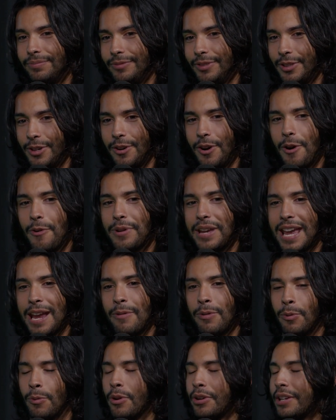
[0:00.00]
okay
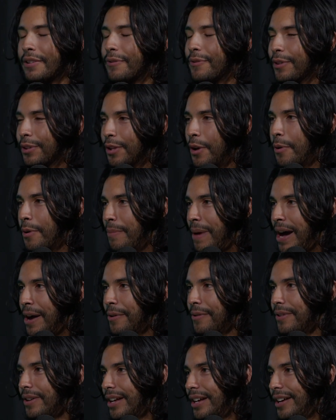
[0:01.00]
with working for a low
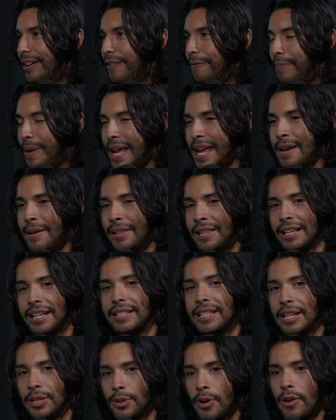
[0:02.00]
amount of pay
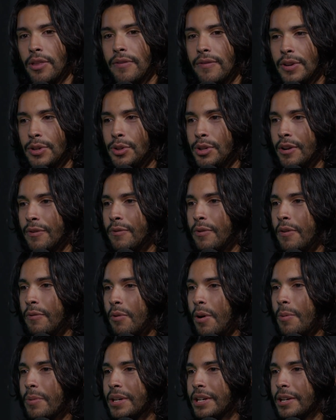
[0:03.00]
because they saw the vision of
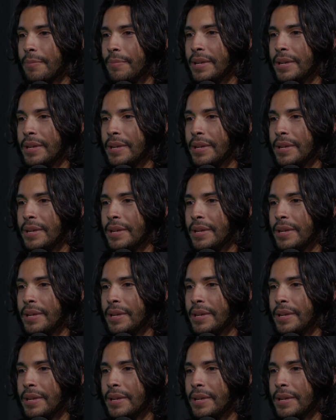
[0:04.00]
what we could